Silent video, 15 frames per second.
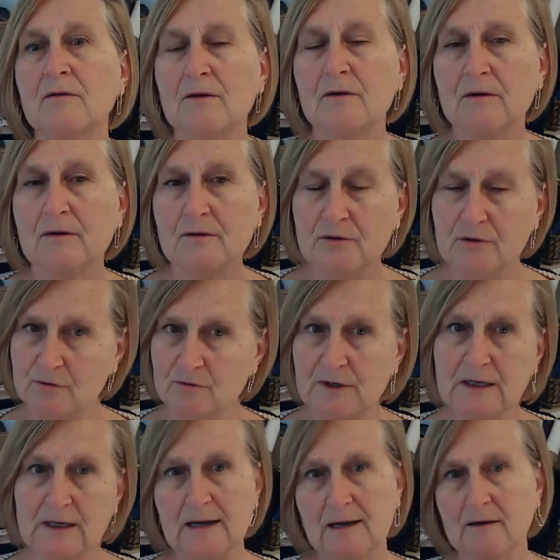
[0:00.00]
the
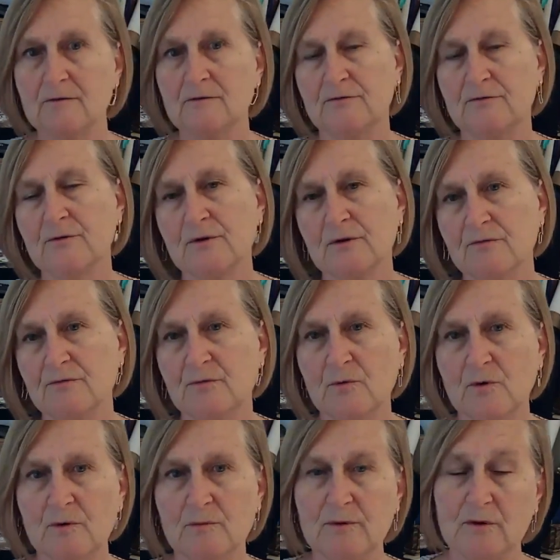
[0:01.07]
unit count for the
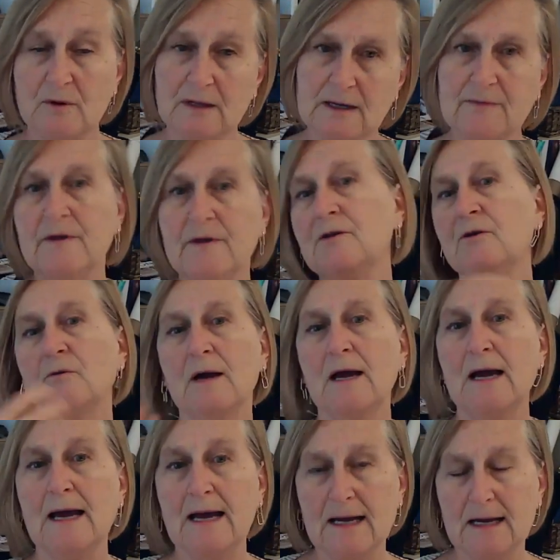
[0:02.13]
affordable, and then you
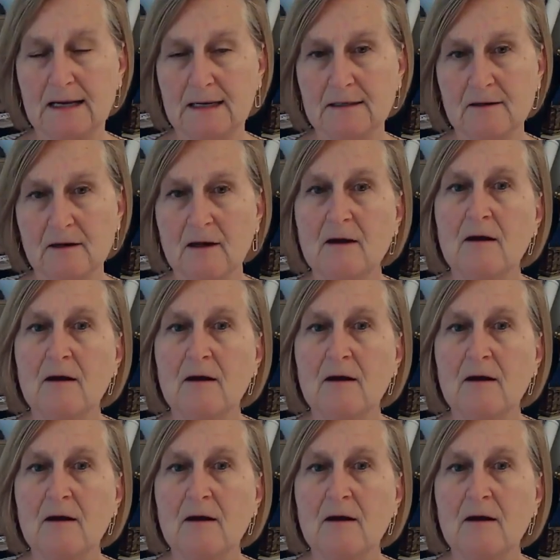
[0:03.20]
add